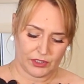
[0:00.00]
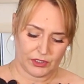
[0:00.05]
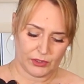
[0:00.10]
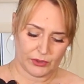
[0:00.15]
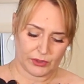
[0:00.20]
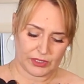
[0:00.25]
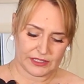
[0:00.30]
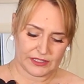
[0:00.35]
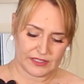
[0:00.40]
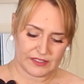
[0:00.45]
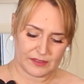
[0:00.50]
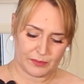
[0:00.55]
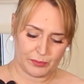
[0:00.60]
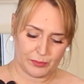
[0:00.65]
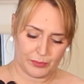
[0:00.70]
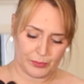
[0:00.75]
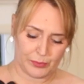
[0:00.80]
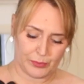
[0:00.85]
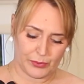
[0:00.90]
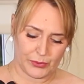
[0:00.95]
Look at this
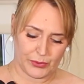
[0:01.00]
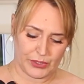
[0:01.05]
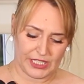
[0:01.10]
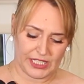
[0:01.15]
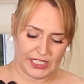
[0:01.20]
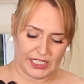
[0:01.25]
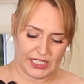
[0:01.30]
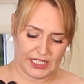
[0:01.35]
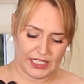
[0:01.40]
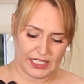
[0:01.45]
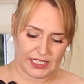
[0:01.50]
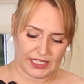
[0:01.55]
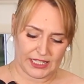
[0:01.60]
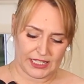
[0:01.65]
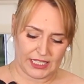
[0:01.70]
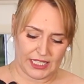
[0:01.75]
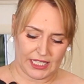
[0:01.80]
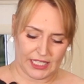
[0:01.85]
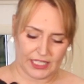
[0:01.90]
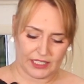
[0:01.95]
pretty
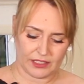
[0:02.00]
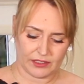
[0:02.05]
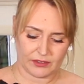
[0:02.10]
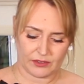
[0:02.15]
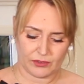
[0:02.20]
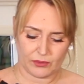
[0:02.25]
thing.